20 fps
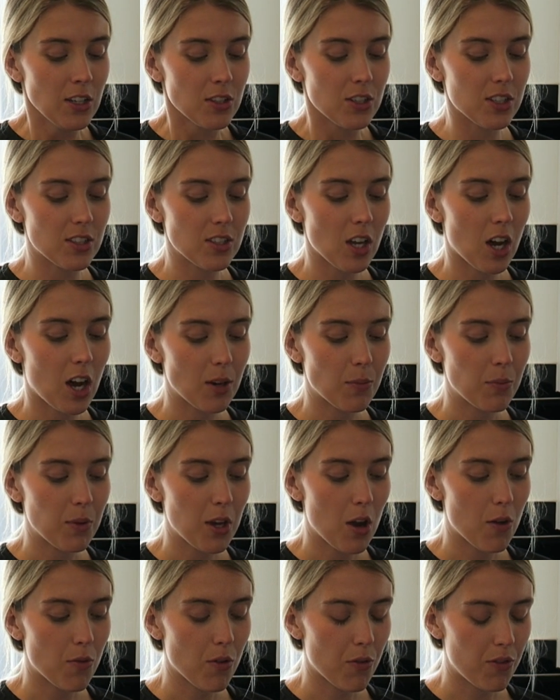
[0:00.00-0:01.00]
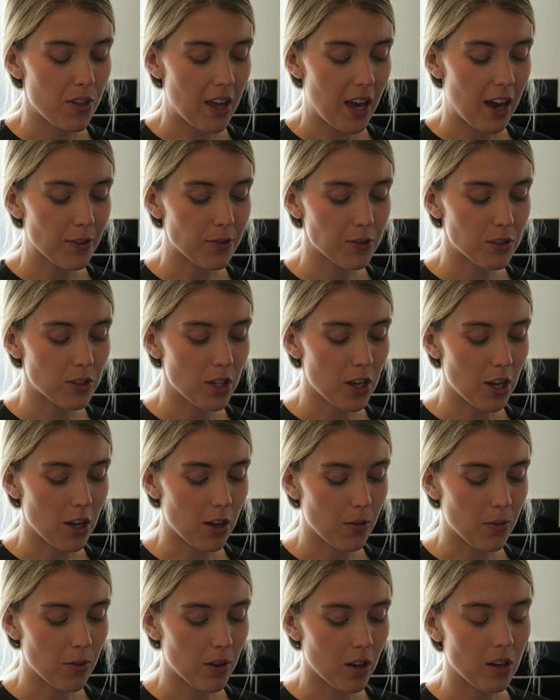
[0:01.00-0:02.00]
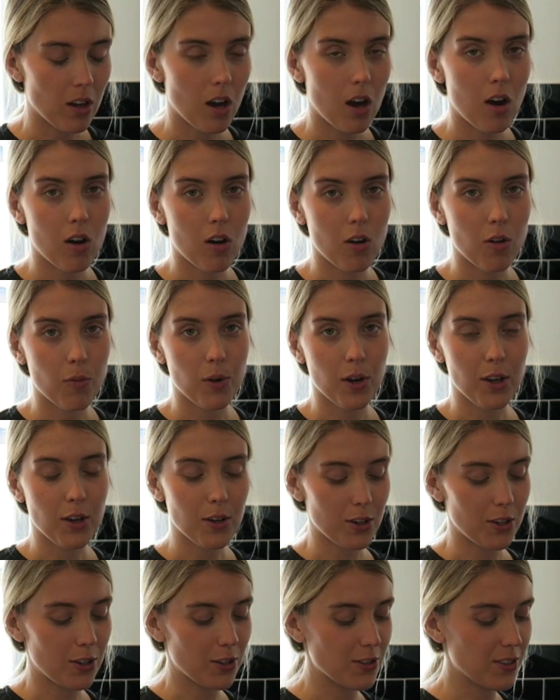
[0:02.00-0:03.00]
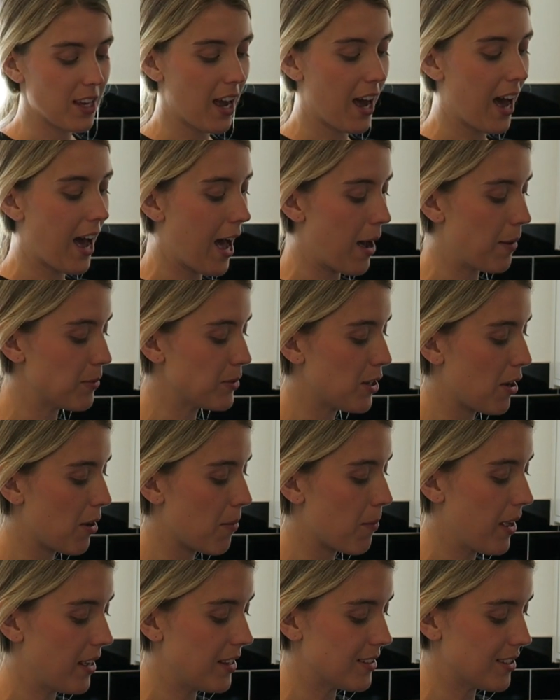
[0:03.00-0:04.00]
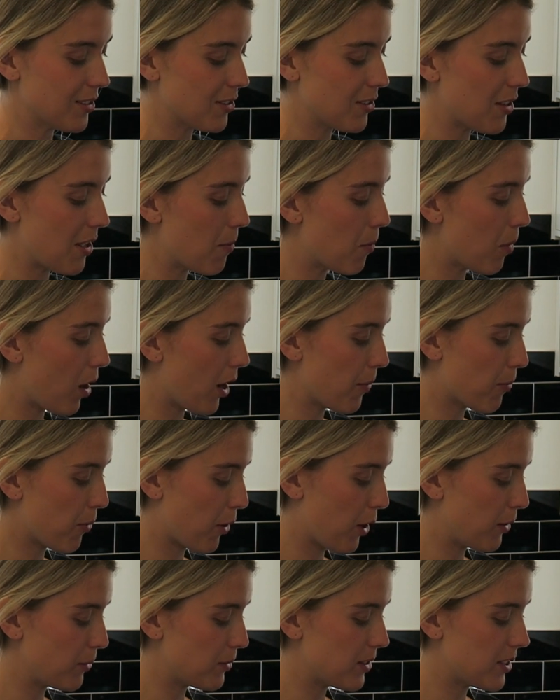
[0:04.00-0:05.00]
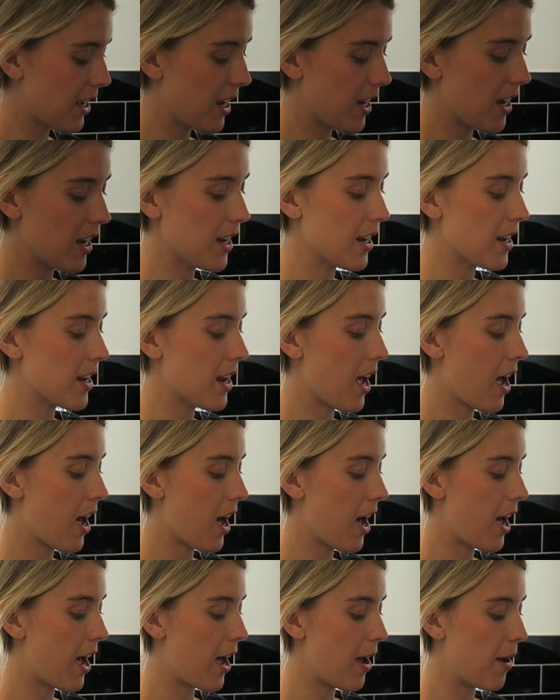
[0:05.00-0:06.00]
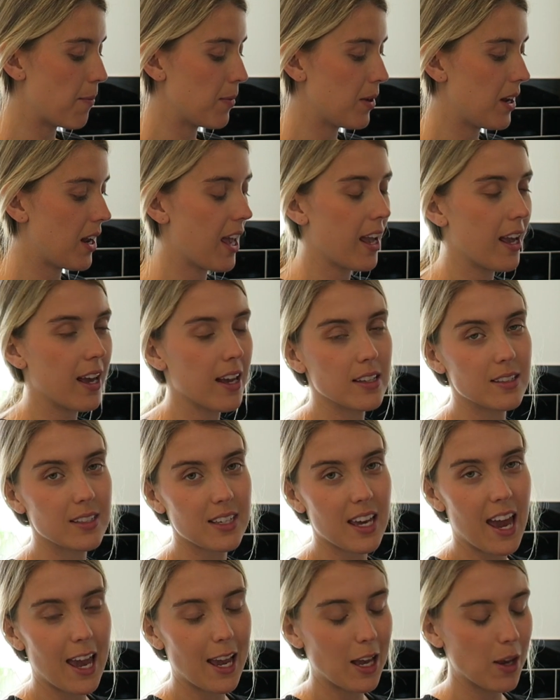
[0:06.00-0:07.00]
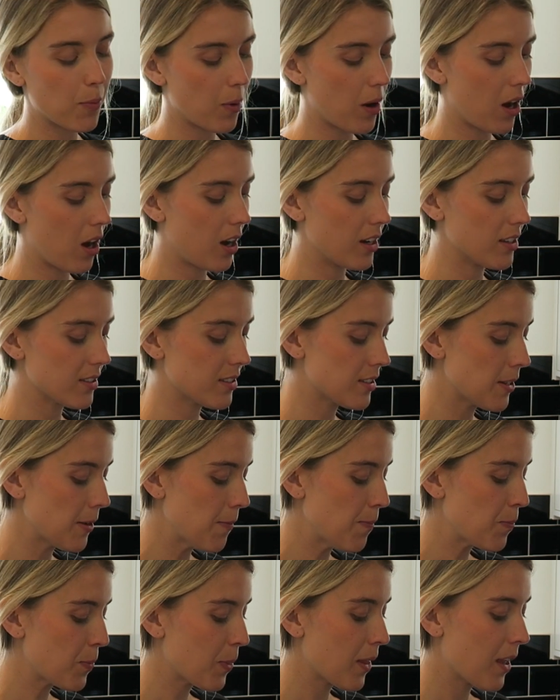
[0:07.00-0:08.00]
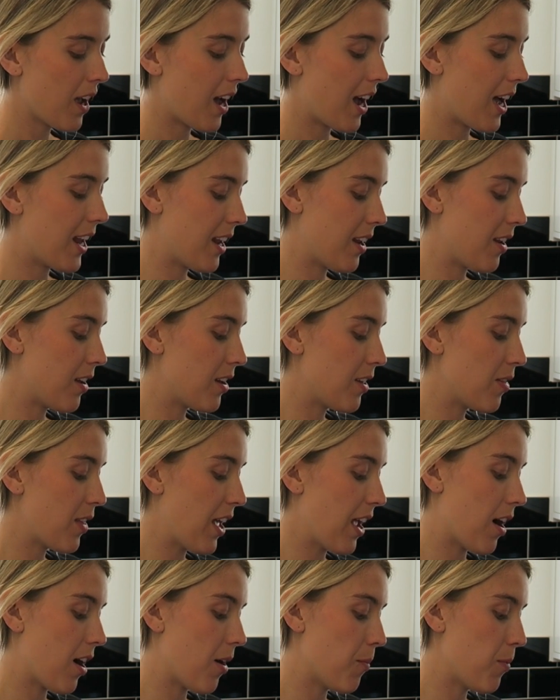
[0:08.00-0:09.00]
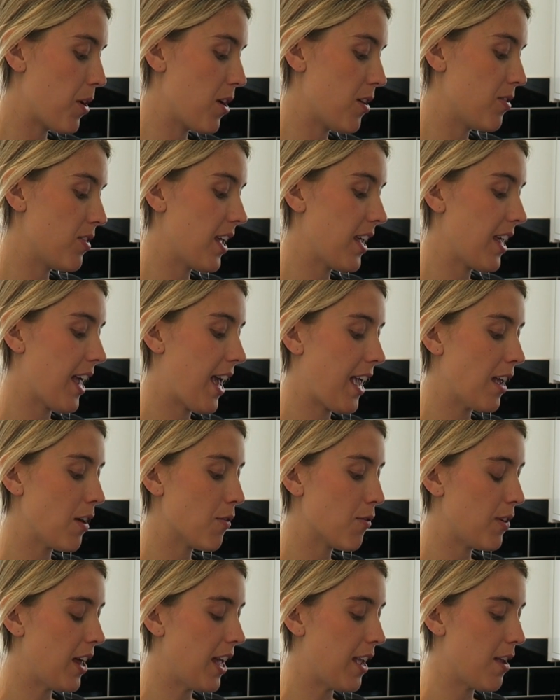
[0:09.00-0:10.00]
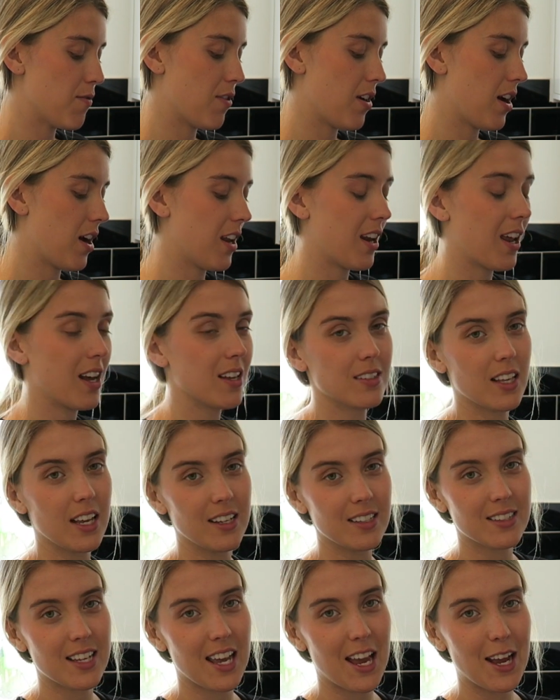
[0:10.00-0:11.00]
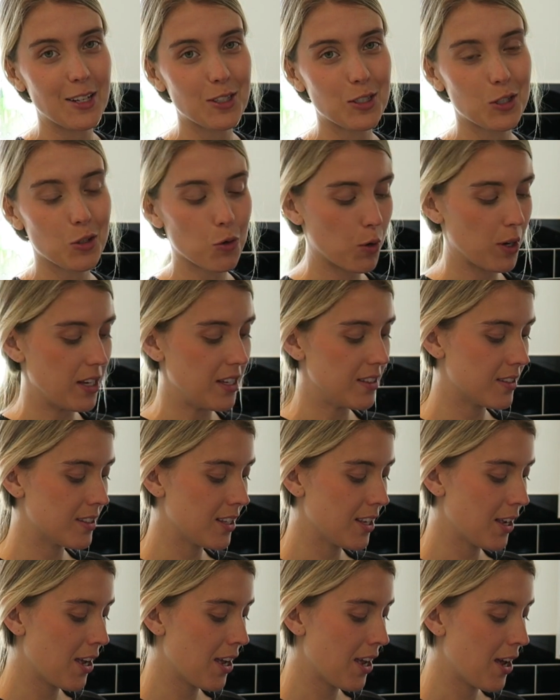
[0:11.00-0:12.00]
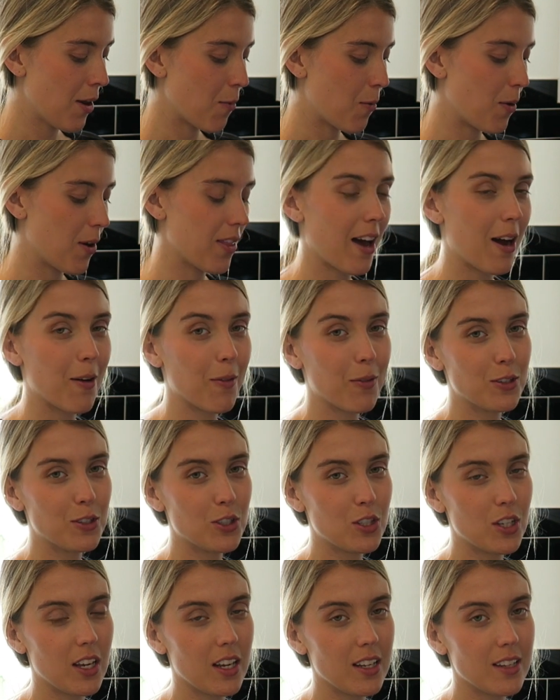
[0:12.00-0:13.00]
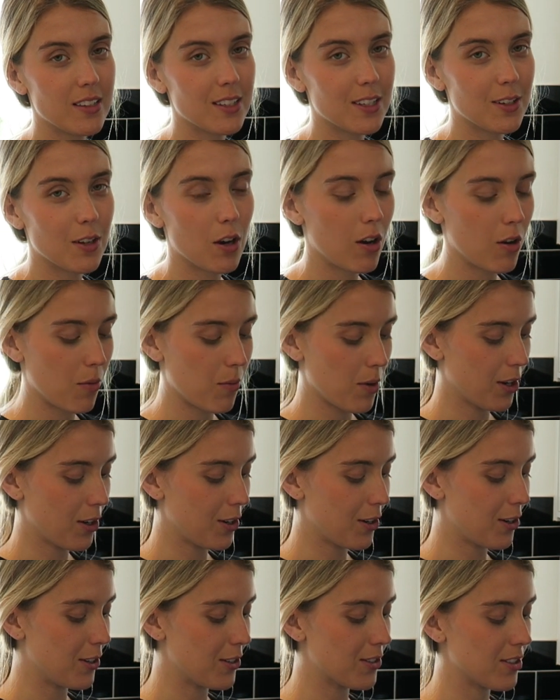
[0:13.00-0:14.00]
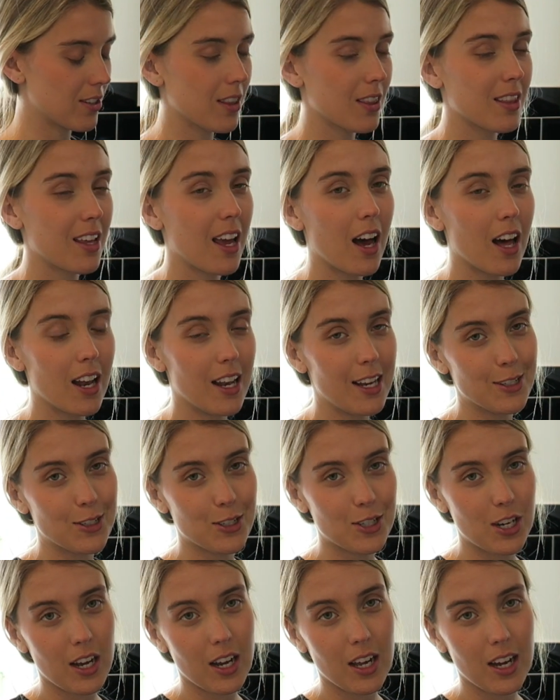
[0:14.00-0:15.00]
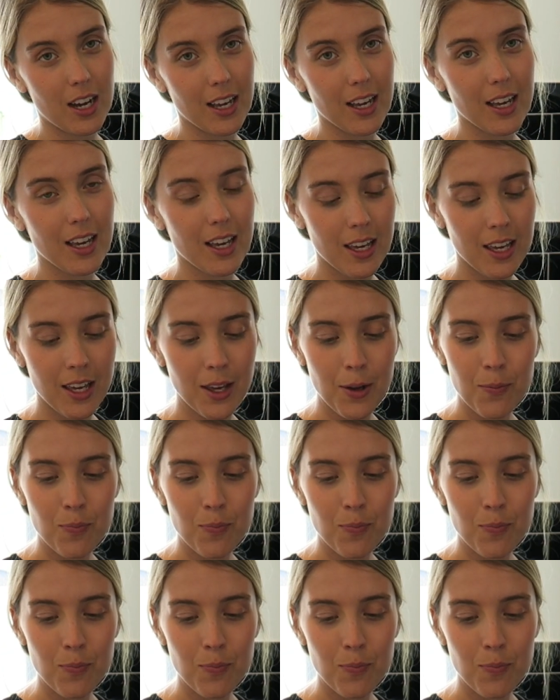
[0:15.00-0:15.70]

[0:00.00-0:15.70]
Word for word: just tide me over for the afternoon, and oh my god, they're absolutely amazing. So they're my protein um, layered cake bars, and they are birthday cake flavour, and as they say, treat without the cheat. And oh my god, they are literally like